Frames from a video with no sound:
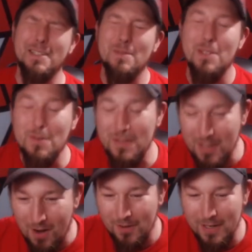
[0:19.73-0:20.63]
I'm so
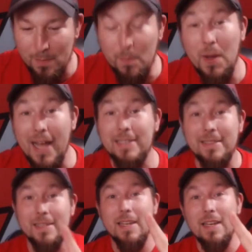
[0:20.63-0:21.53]
sorry,
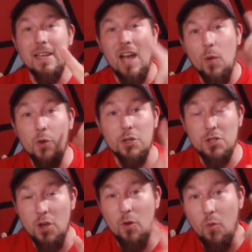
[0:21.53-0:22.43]
but I want to
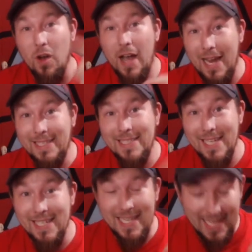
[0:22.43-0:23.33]
show what I
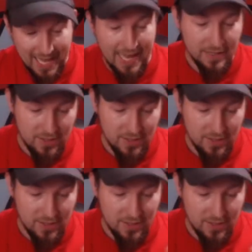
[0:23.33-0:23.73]
did get.